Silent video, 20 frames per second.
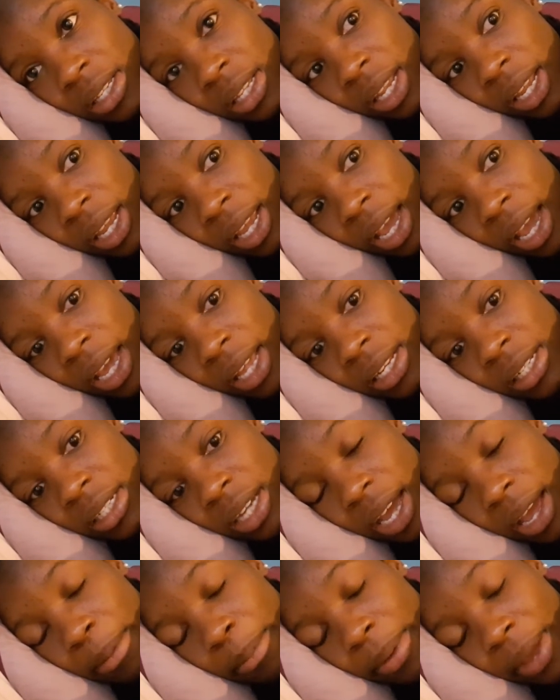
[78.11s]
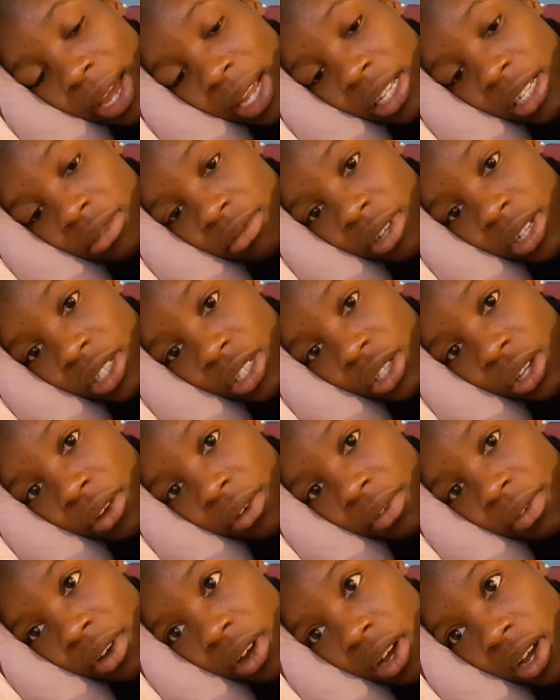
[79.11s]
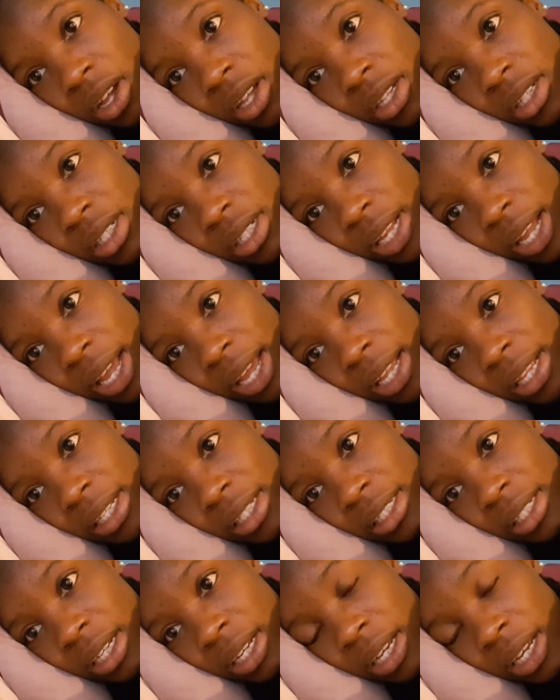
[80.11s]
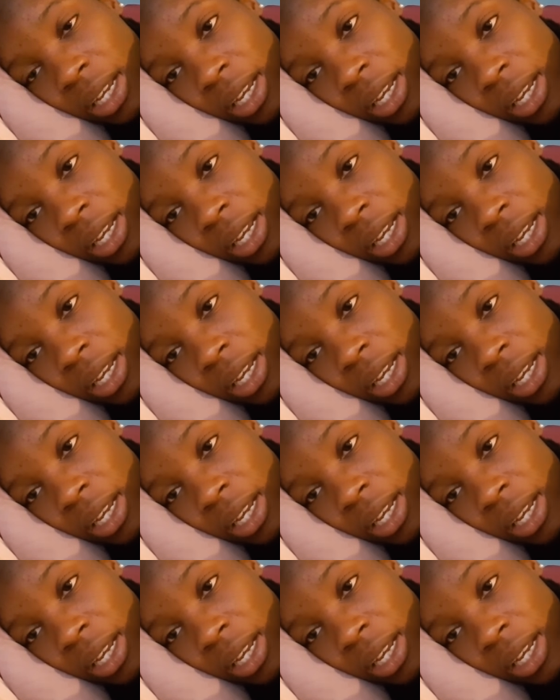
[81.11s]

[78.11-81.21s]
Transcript: of thing. And I began to run so fast. And